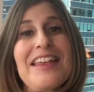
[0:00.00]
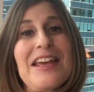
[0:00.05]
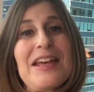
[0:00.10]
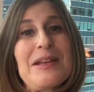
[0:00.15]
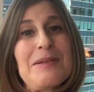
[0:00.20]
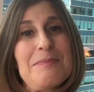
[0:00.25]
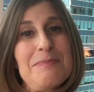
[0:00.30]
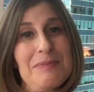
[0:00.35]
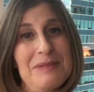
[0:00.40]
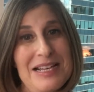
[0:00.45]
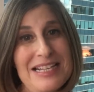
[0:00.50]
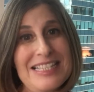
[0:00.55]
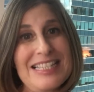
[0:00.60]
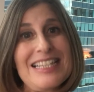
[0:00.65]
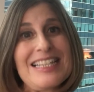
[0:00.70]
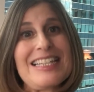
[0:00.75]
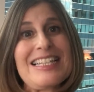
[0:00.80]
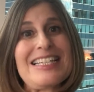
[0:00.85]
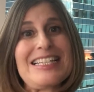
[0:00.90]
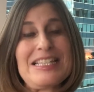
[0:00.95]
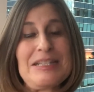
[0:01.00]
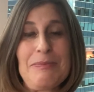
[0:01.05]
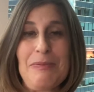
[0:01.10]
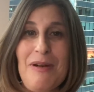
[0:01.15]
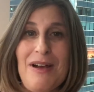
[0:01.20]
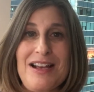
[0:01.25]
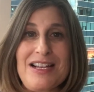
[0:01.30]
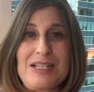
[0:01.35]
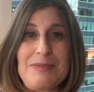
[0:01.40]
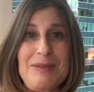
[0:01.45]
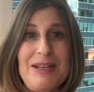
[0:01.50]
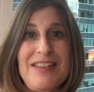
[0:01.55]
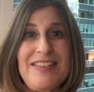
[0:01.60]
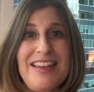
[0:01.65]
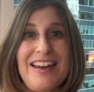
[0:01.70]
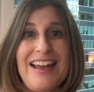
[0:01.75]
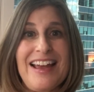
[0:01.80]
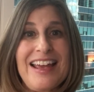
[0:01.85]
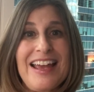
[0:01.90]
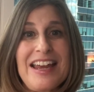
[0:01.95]
that pleasantly surprised me
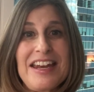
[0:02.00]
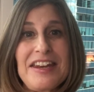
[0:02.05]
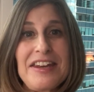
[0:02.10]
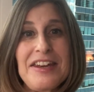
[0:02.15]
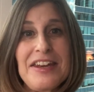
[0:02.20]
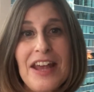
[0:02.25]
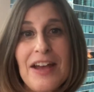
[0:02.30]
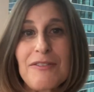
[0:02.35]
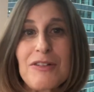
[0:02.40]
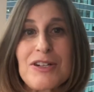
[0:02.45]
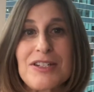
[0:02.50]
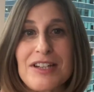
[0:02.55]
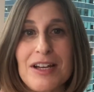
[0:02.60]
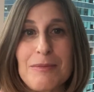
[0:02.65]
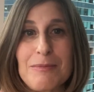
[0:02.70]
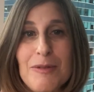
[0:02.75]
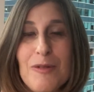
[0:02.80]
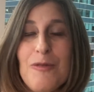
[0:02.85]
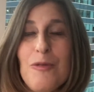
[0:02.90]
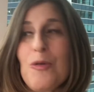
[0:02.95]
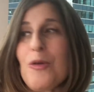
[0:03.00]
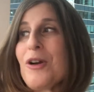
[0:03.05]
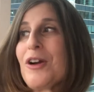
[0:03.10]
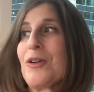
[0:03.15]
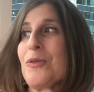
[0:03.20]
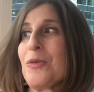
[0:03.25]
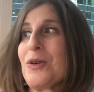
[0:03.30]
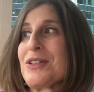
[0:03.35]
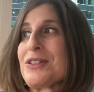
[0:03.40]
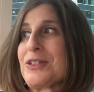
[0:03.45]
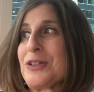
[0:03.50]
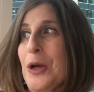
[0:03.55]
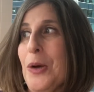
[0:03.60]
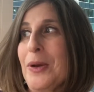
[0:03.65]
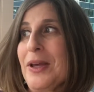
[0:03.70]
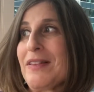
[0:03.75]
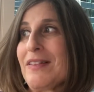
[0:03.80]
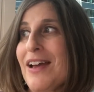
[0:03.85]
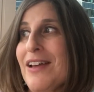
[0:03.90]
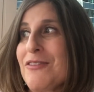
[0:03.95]
that I had never done before was
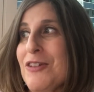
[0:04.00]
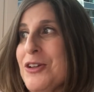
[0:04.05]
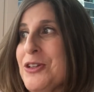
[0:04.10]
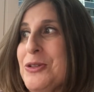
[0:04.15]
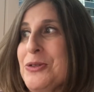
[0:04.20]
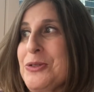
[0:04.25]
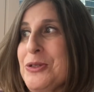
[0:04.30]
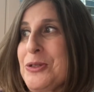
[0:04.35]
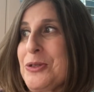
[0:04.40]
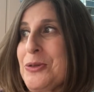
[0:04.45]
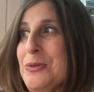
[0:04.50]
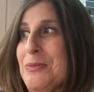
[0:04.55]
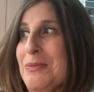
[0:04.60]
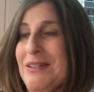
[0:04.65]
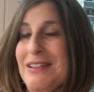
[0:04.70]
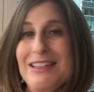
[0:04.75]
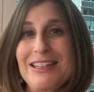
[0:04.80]
going live on YouTube